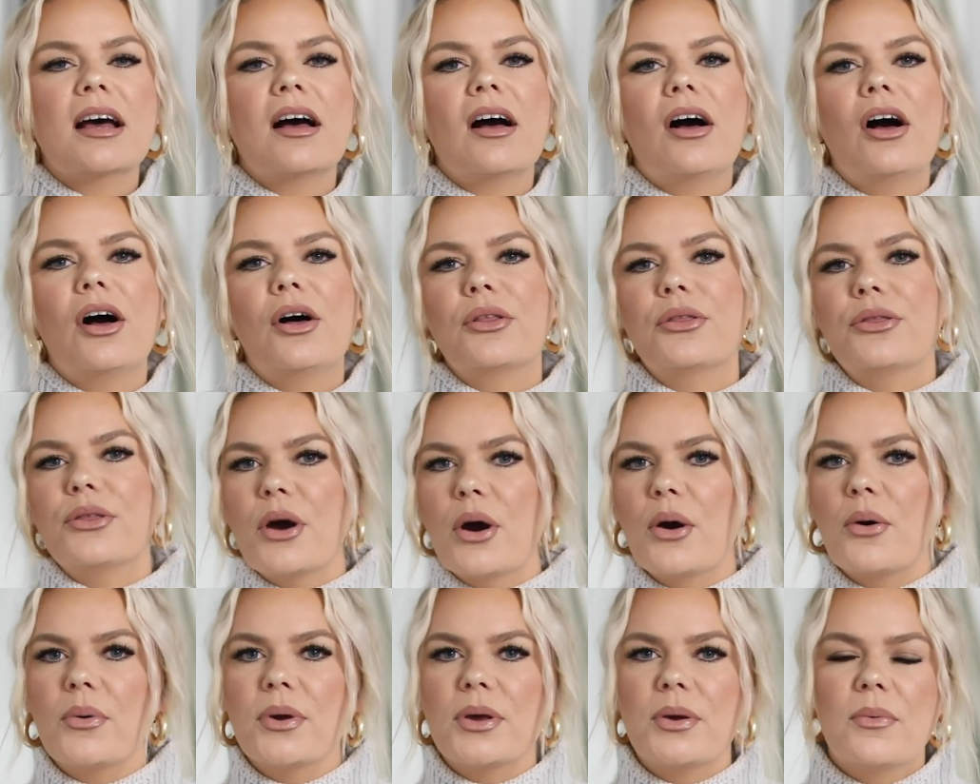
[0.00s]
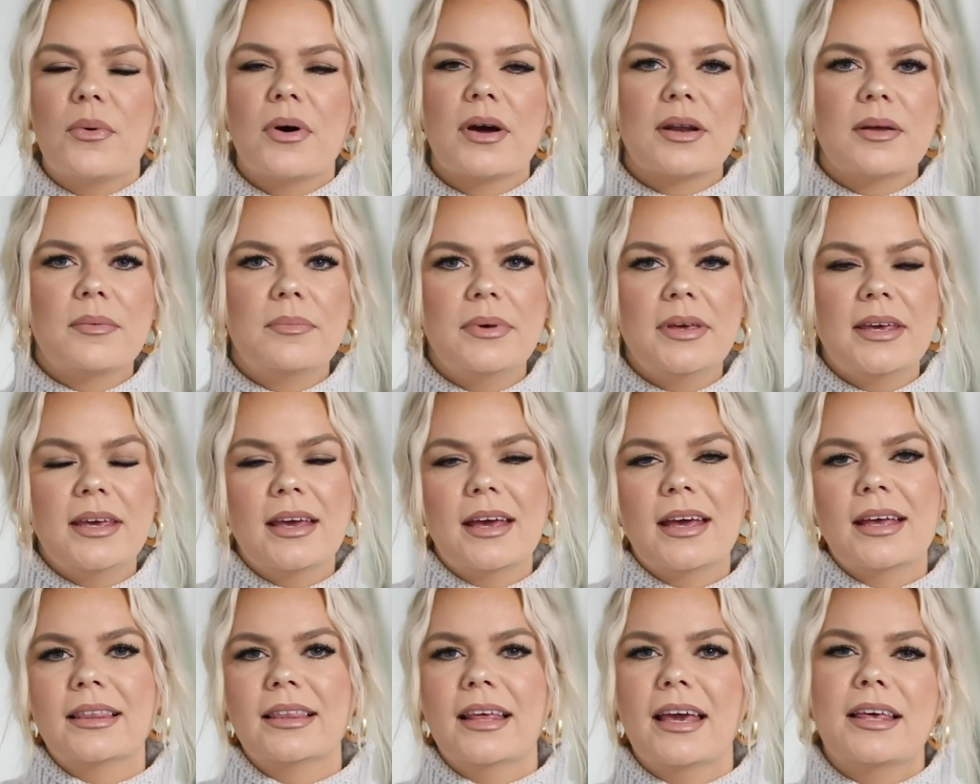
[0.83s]
although we want to be
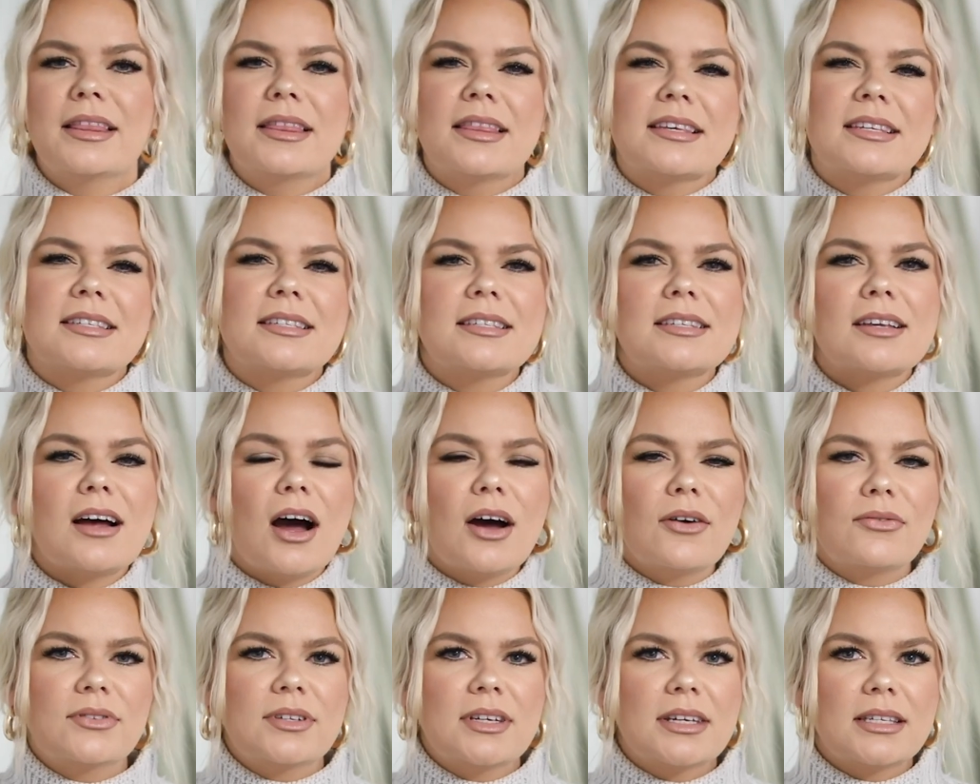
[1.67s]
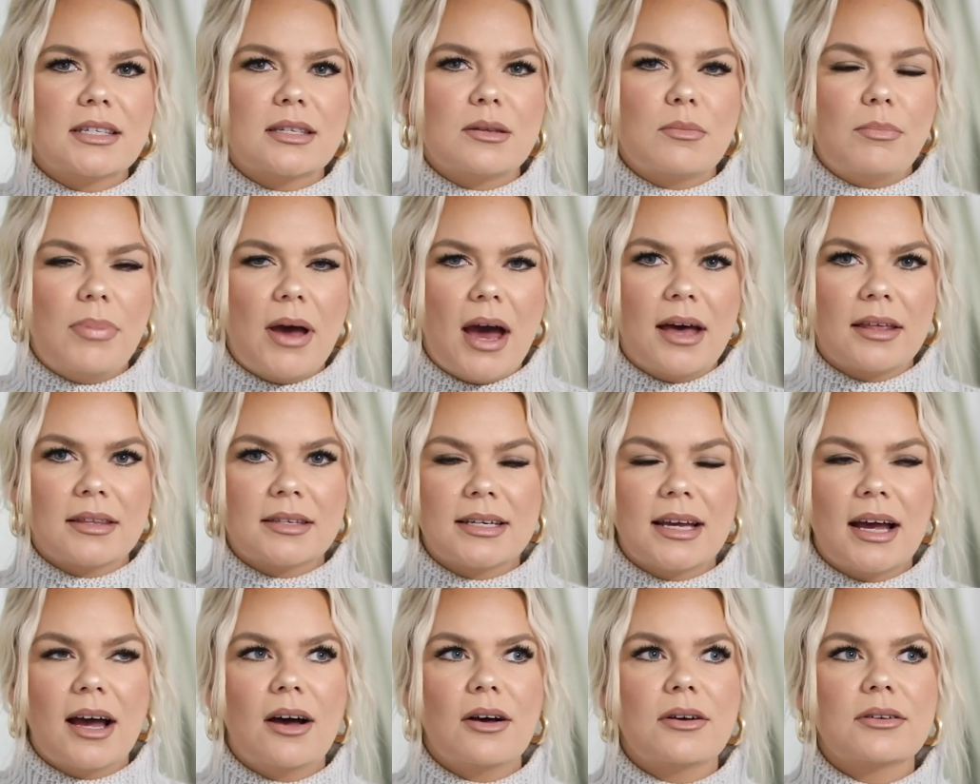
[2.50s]
in like the softest bath
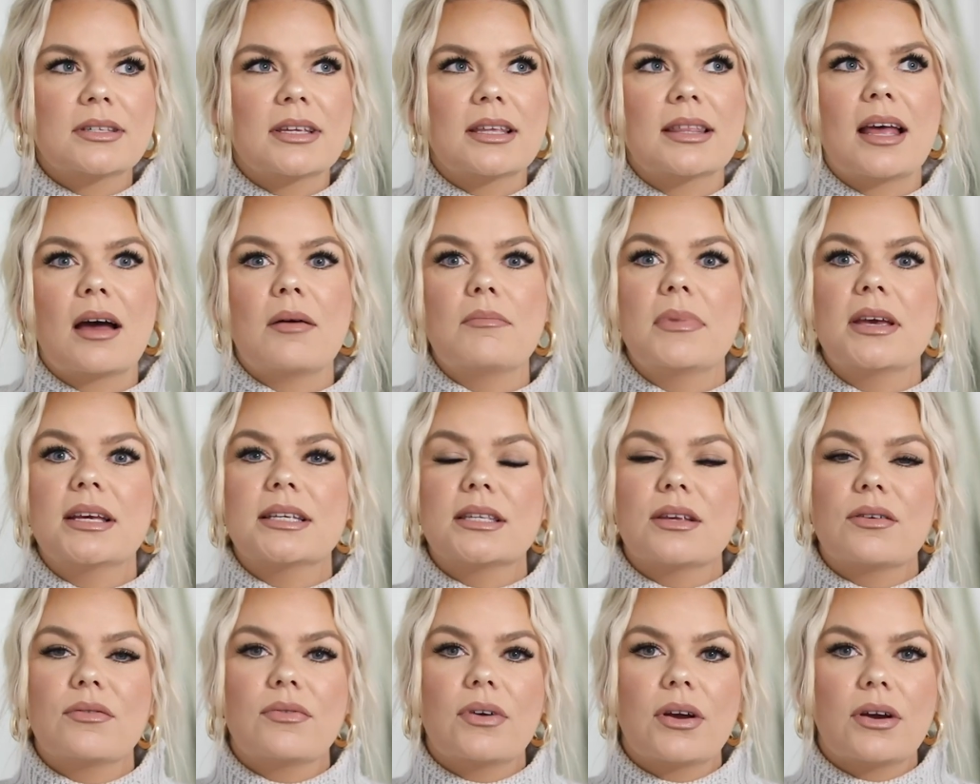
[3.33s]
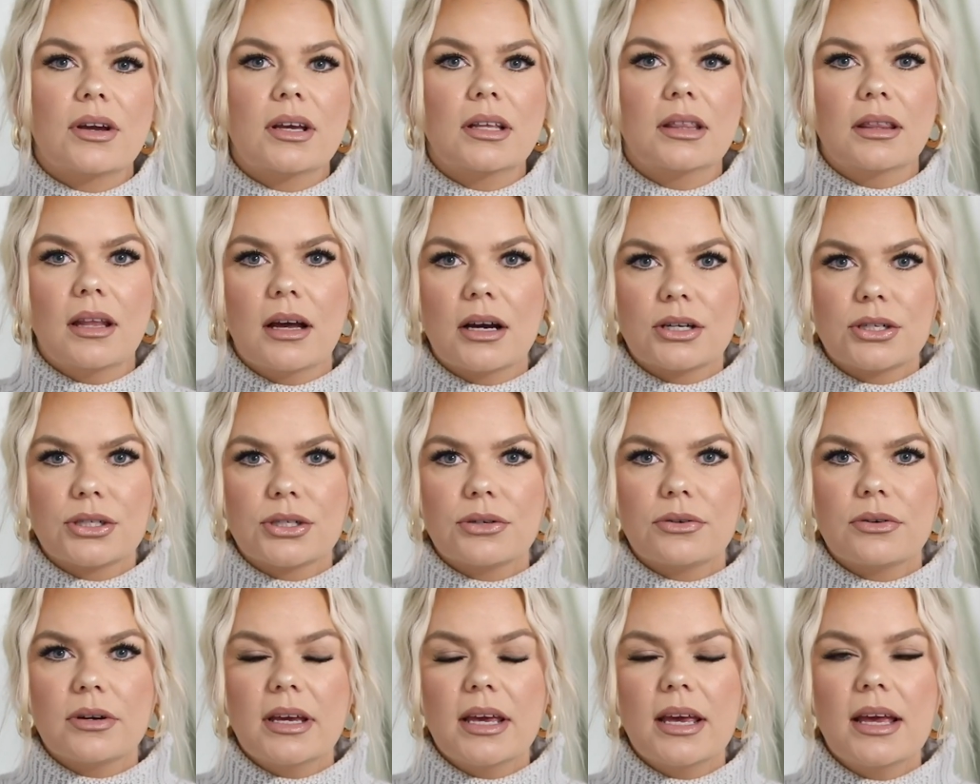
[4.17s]
towels and that makes it very
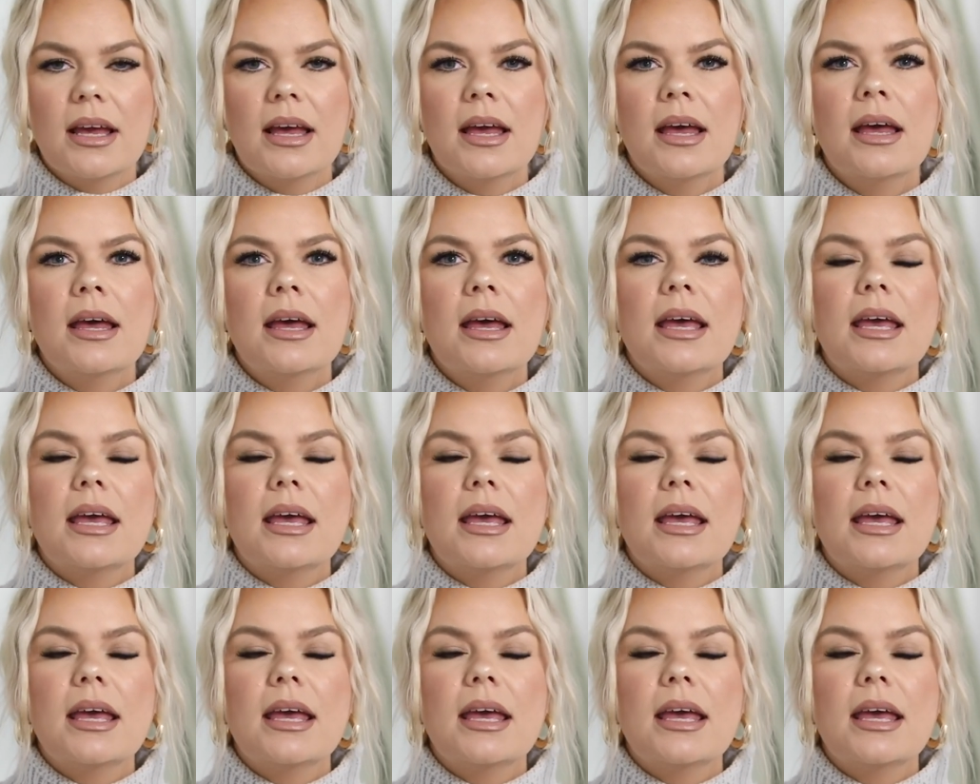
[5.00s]
luxury,